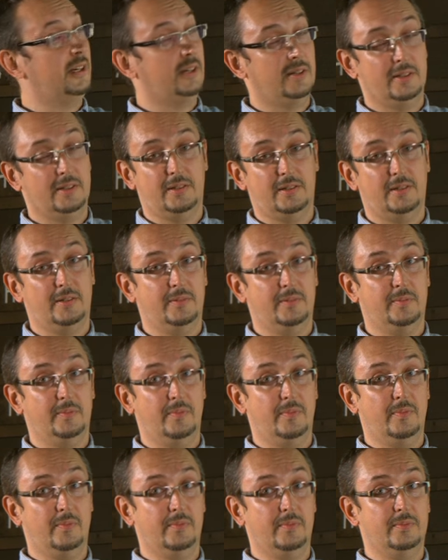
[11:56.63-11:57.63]

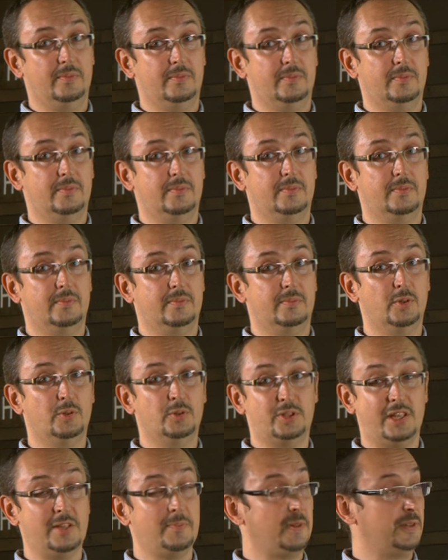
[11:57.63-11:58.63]
massive, of
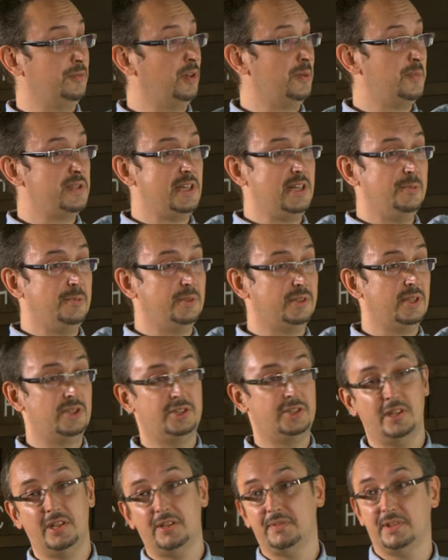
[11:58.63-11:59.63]
varying
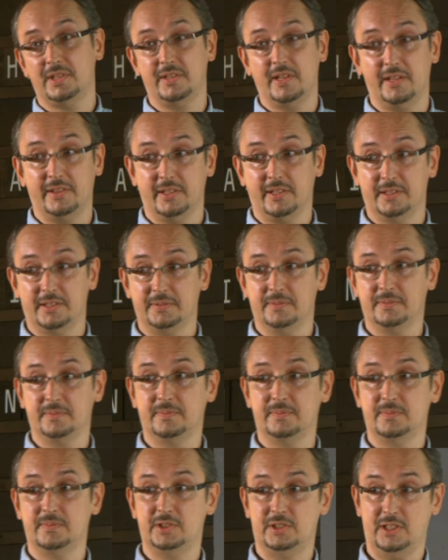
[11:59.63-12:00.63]
intensity. One.
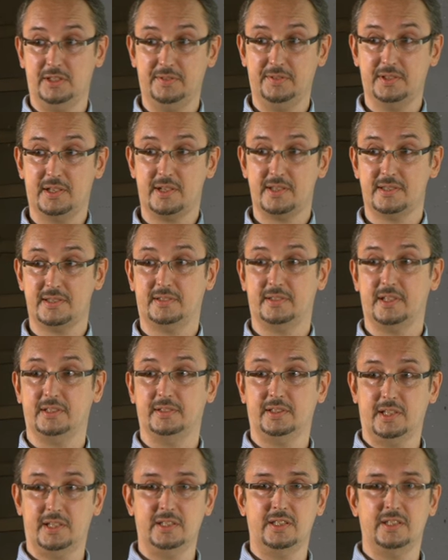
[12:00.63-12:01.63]
Number one is data
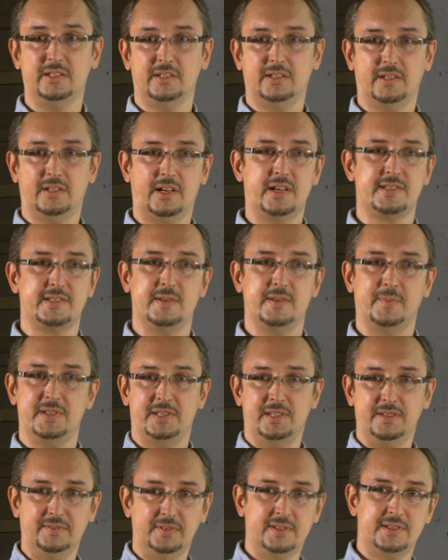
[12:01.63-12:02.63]
obtained by the
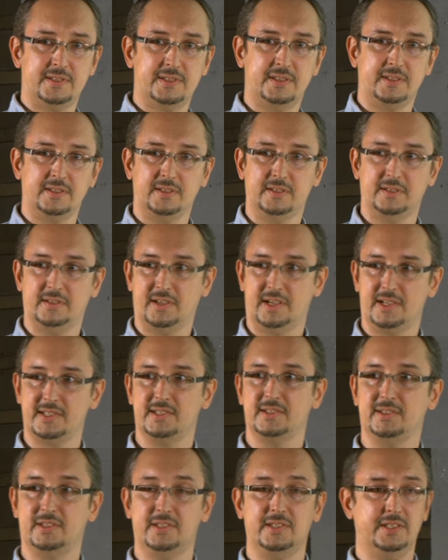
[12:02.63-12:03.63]
blockchain
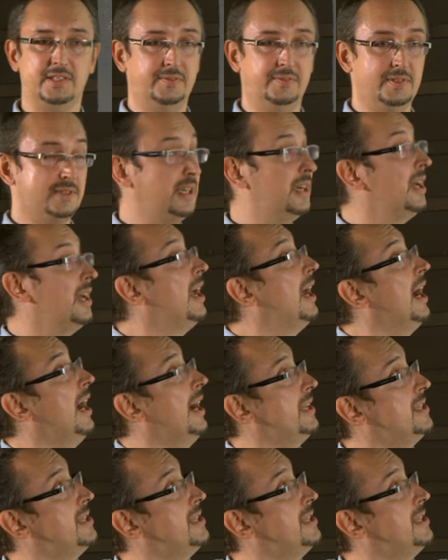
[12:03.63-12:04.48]
itself, on-chain